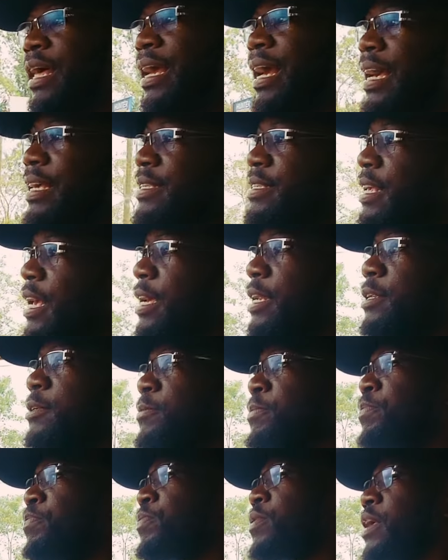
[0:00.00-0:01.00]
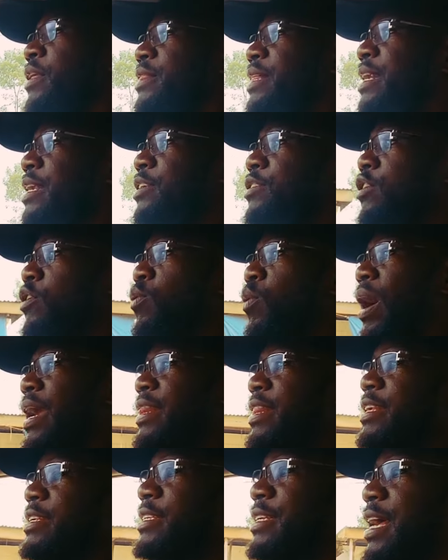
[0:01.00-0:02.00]
Like I said, the reason
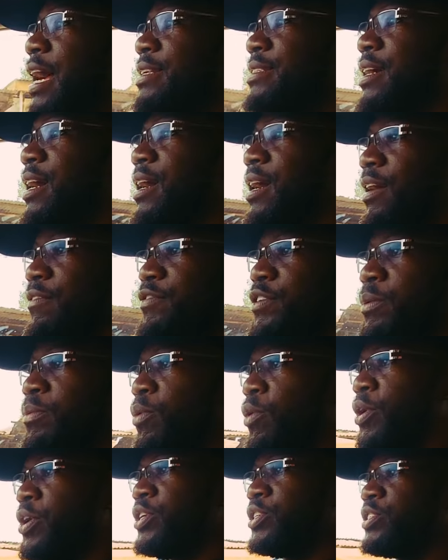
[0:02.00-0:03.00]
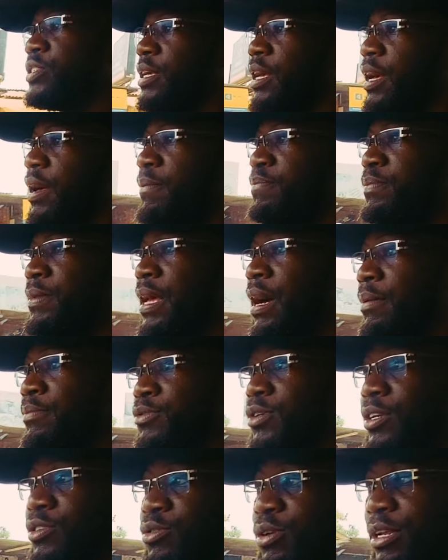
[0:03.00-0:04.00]
why these cars are comfortable is now
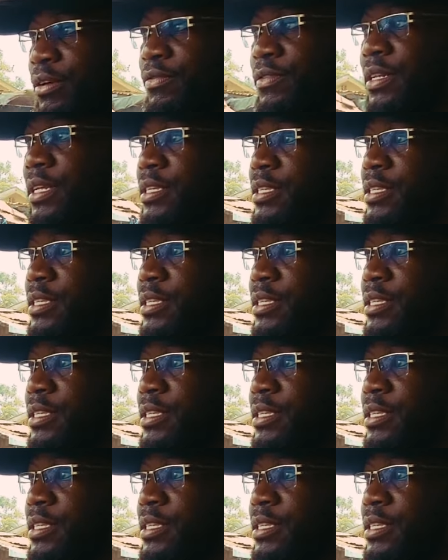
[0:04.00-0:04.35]
I'm trying to lift